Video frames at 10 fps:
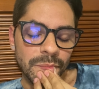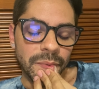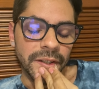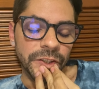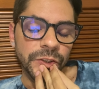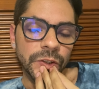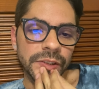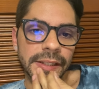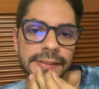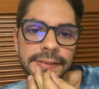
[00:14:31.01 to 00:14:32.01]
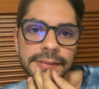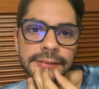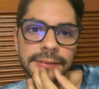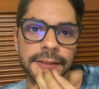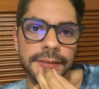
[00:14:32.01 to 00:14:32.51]
But
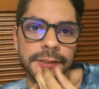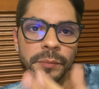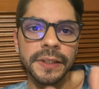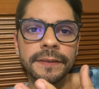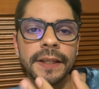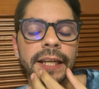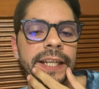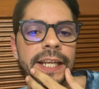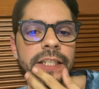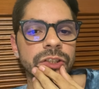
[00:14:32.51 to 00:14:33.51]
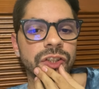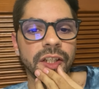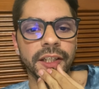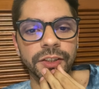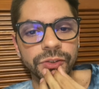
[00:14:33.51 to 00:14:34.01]
that's something that I can't
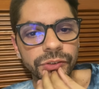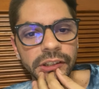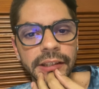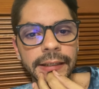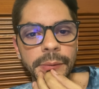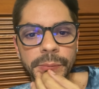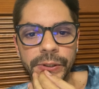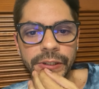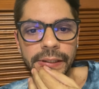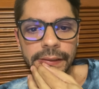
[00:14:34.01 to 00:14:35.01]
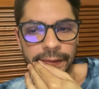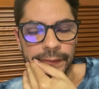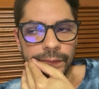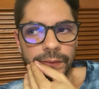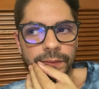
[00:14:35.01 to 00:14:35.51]
change really. But
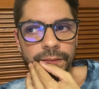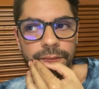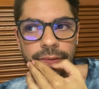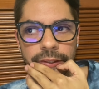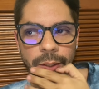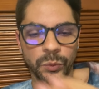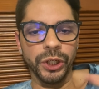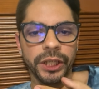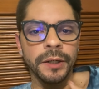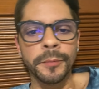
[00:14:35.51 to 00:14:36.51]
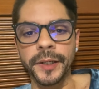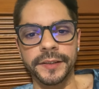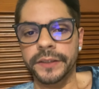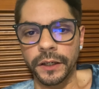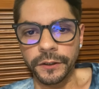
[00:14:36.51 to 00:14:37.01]
I'm working on
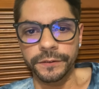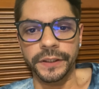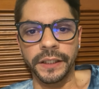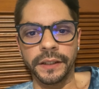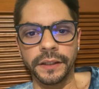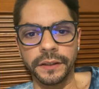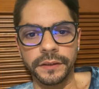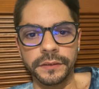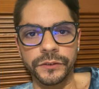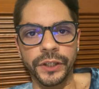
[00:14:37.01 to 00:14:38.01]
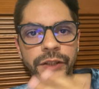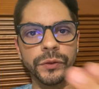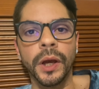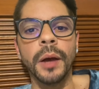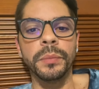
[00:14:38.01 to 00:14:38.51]
myself and trying
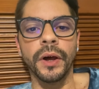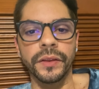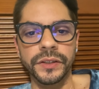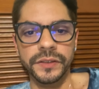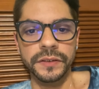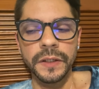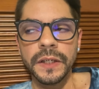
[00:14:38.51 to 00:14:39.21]
to help others.